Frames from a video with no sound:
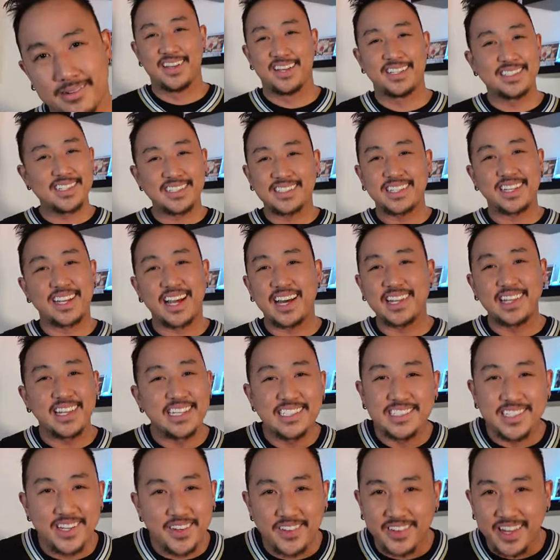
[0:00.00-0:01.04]
It's like they got
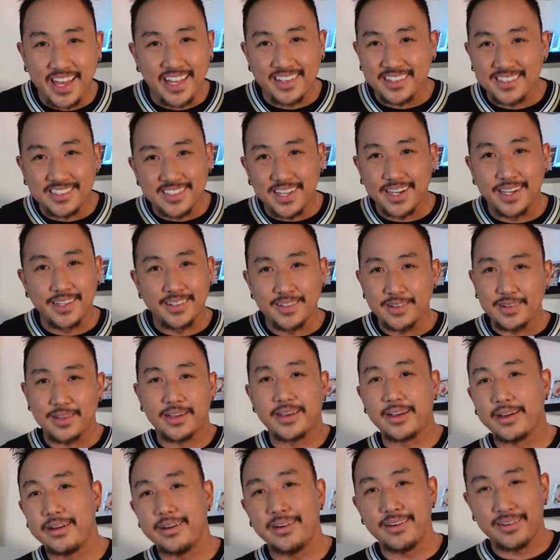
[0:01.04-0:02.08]
lazy on that design. They're
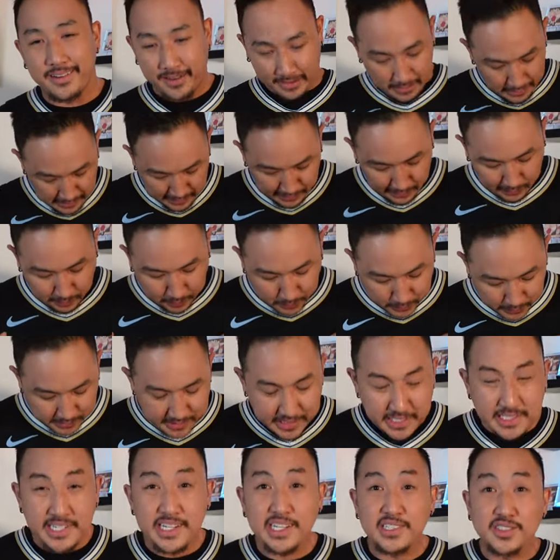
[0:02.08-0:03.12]
like, oh, let's put
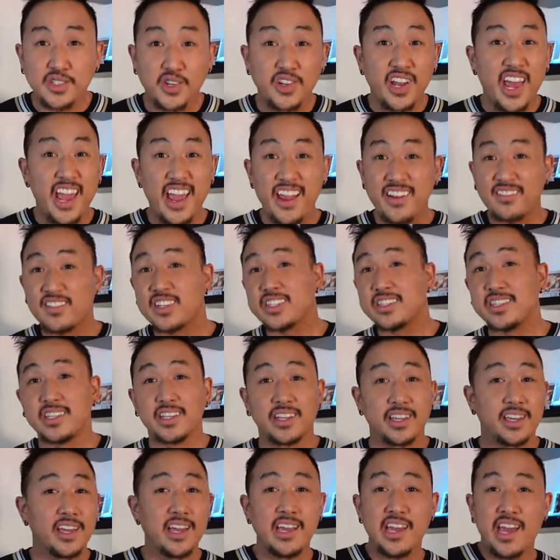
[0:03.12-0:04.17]
details on everything,
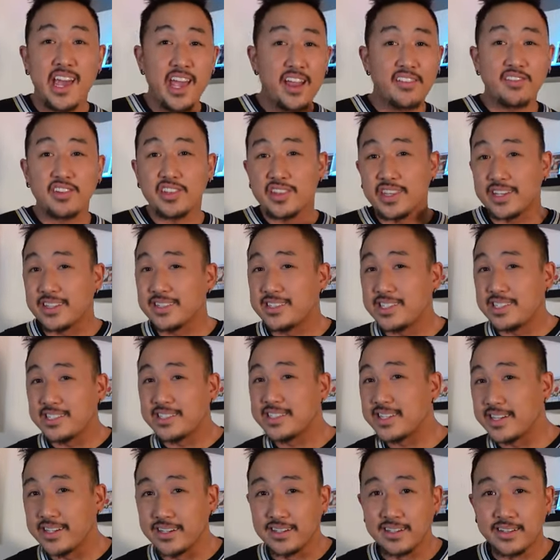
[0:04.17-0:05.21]
everything
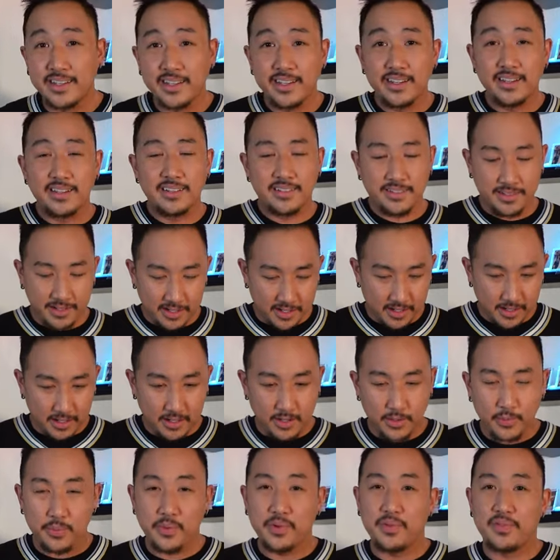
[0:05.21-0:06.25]
detailed.
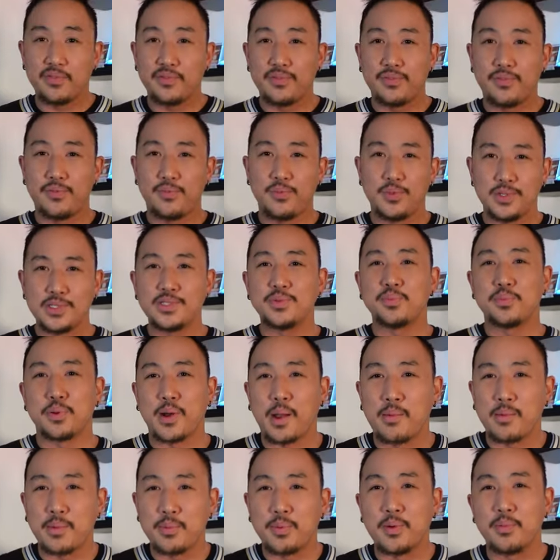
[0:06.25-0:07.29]
Oh, we should
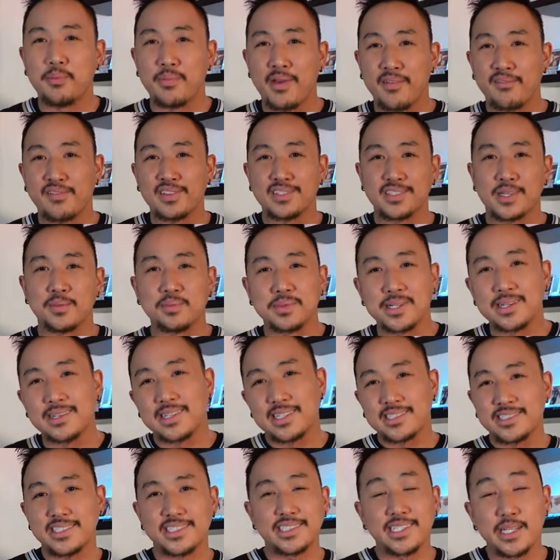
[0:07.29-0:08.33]
probably put Memphis up there.
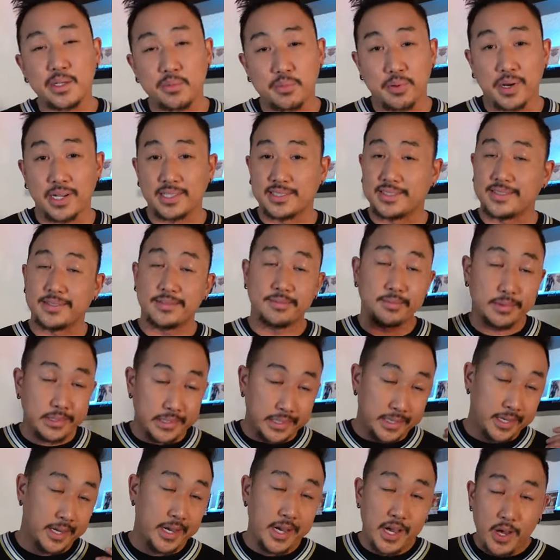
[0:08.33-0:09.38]
Let's just heat press it. But
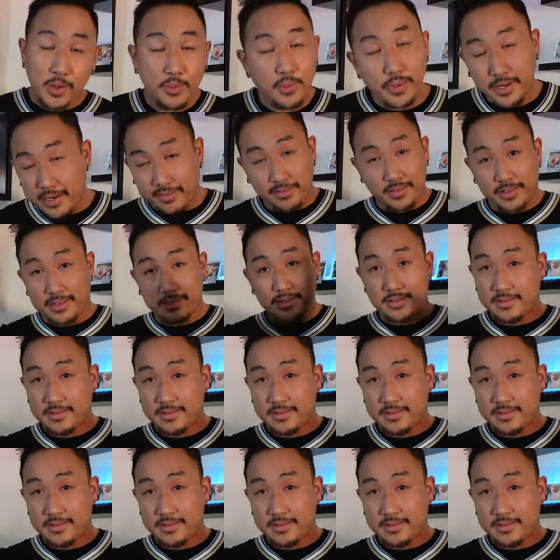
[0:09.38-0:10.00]
whatever.